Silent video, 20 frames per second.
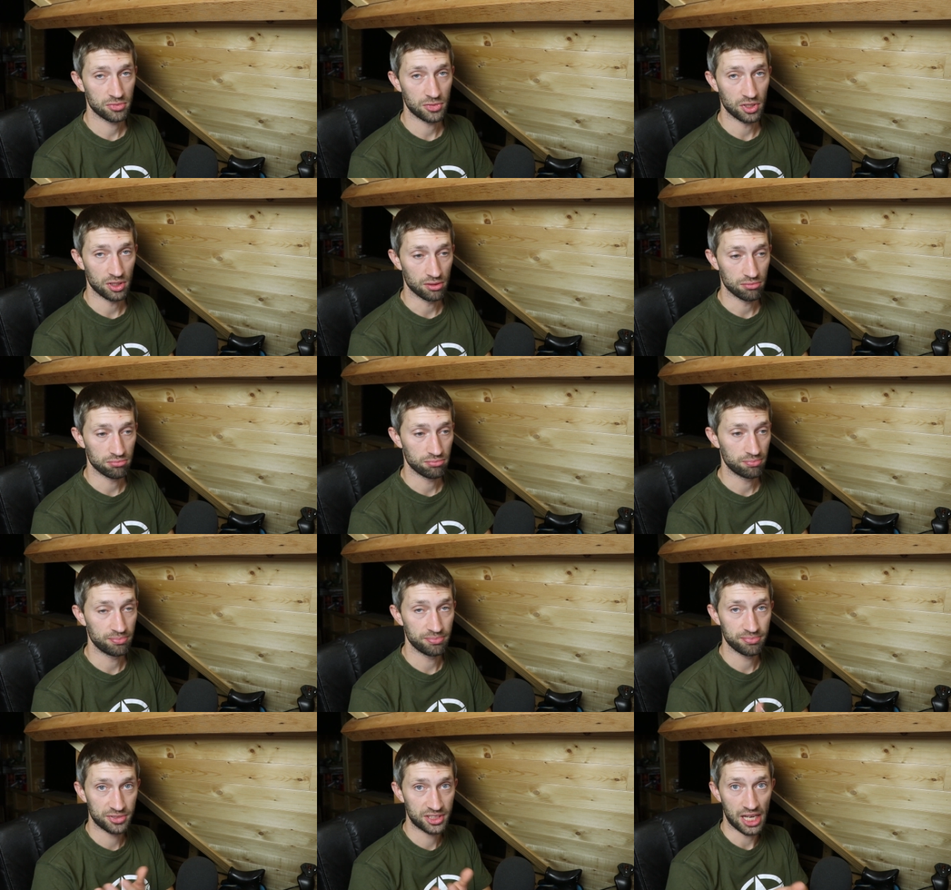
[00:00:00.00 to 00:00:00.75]
the
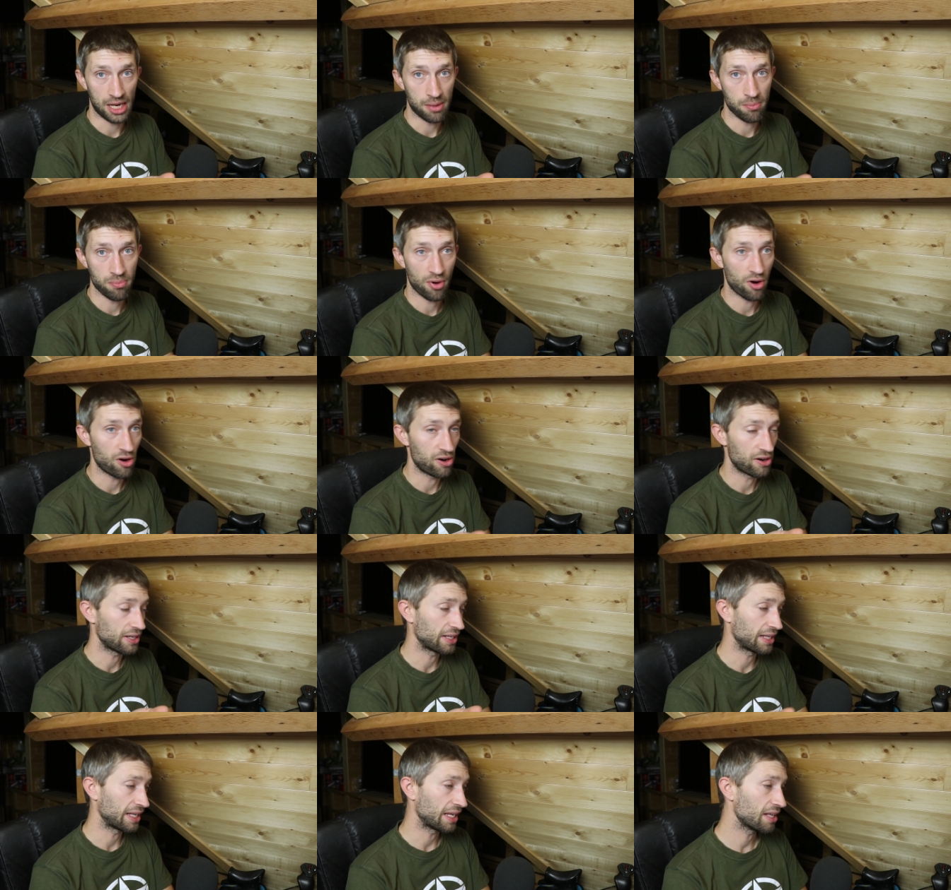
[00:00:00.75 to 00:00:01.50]
same
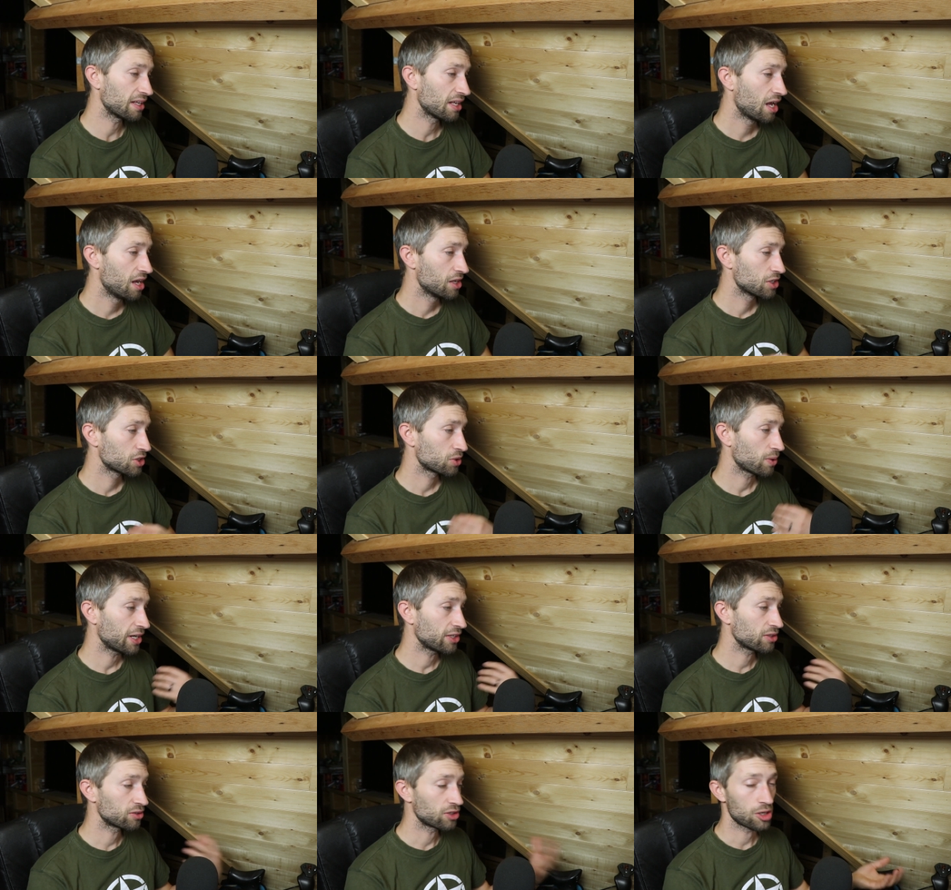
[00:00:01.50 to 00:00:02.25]
part again
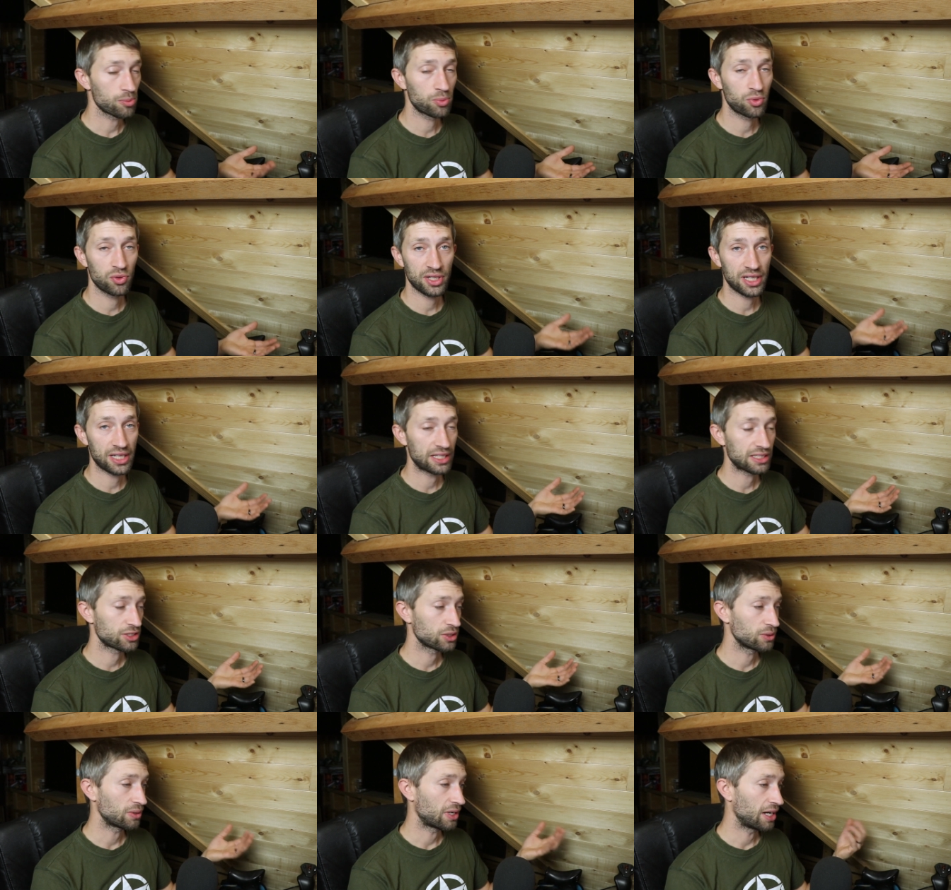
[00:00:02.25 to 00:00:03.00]
so I don't
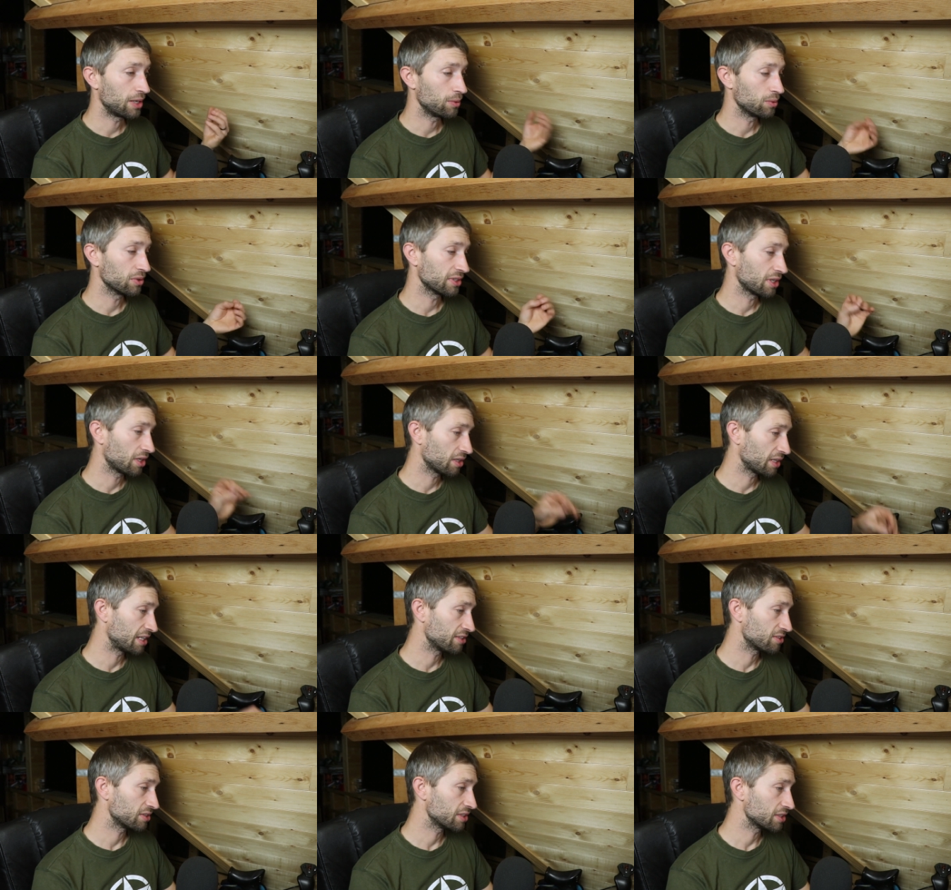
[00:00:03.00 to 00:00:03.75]
upgrade so I will not answer